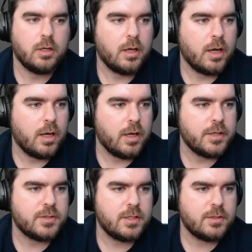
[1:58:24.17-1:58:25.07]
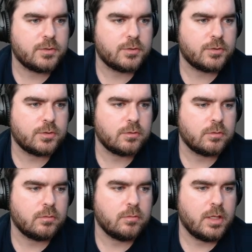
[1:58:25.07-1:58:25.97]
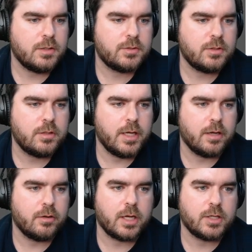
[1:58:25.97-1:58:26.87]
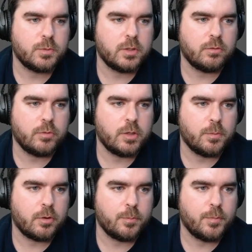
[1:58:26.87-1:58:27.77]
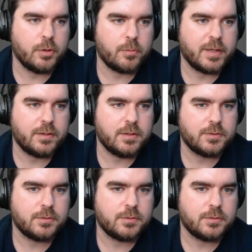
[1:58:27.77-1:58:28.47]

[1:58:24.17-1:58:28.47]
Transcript: Is this instant? Yeah, okay, so we don't bother about this.